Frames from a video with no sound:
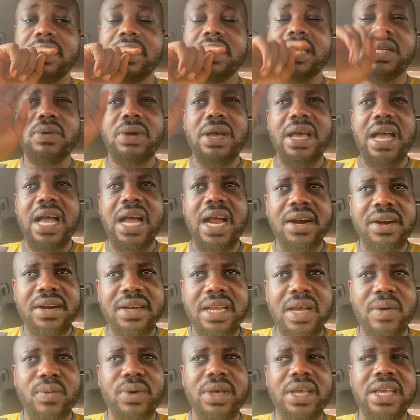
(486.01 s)
They were angry
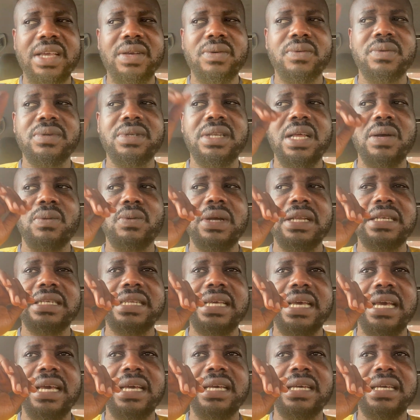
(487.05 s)
that we're
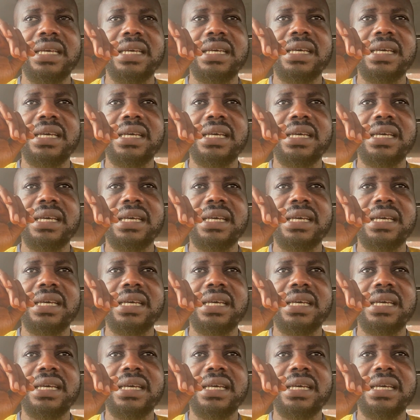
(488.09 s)
there.